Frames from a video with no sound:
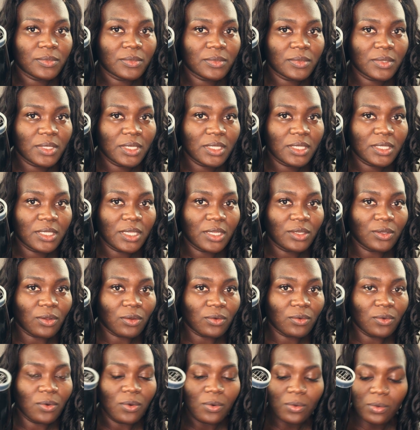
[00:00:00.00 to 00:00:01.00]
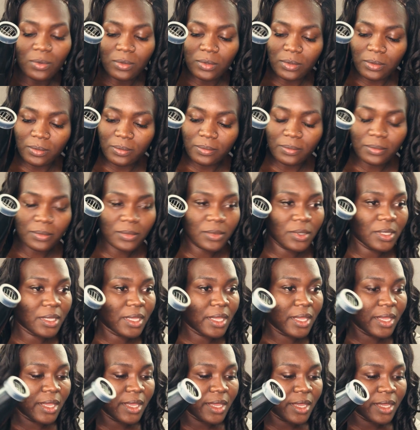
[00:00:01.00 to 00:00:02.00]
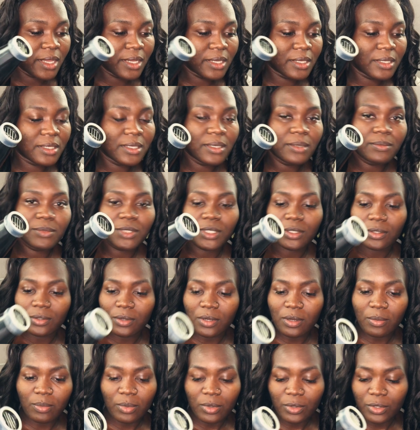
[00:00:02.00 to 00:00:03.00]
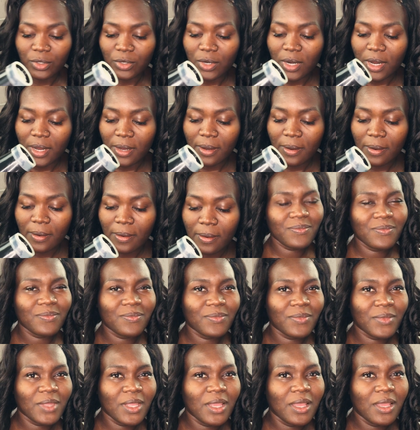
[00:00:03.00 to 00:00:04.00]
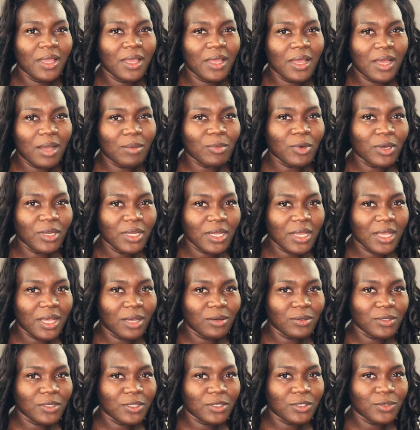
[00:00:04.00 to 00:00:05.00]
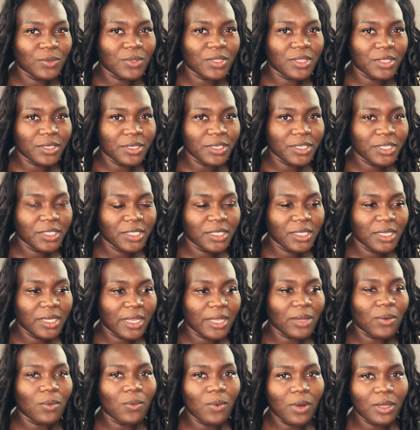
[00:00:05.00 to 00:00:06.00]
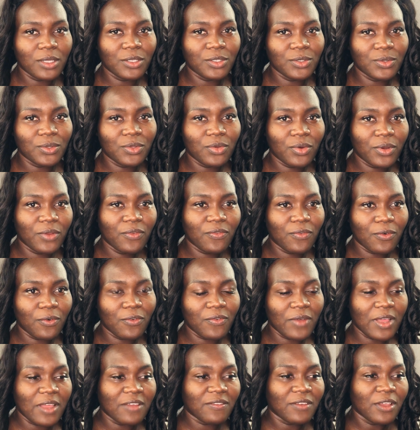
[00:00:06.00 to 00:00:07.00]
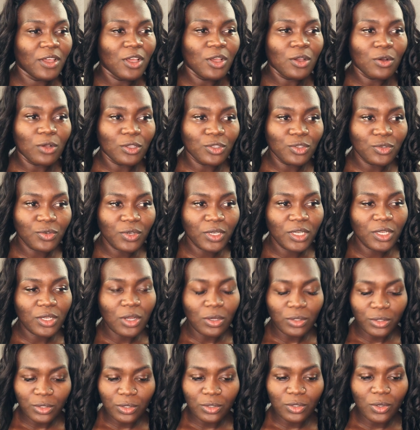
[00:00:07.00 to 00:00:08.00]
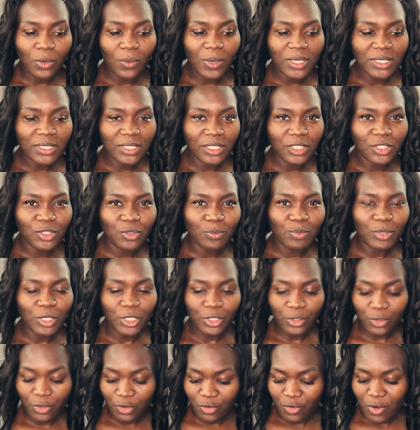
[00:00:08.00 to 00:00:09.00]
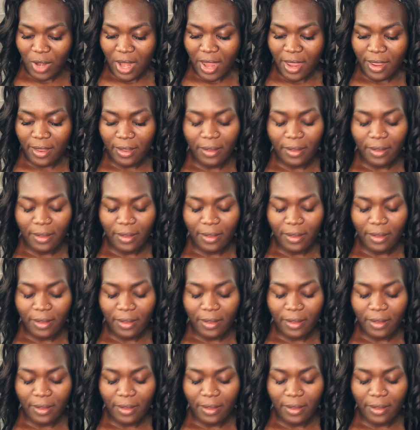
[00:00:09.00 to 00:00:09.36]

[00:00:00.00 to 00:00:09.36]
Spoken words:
It's set on cool, and I'm just gonna blow dry. I'm gonna count to 30, like 1, 2, 3, 4, 5, because you really also don't want it to be so dry.